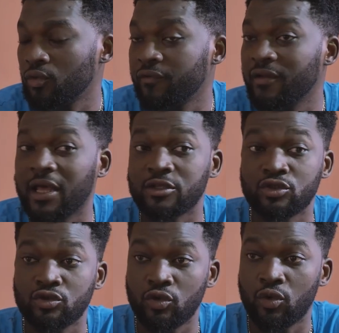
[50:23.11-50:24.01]
we feel
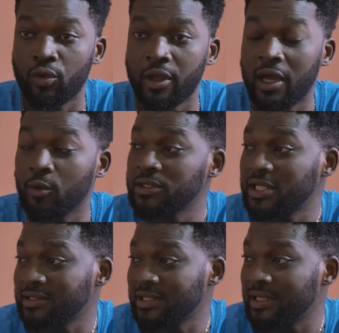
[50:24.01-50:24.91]
as though we are
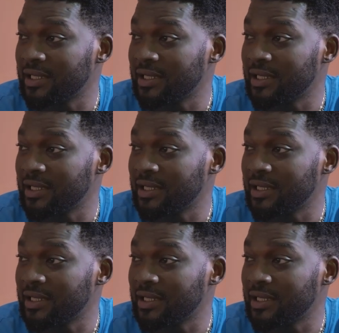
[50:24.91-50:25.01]
without a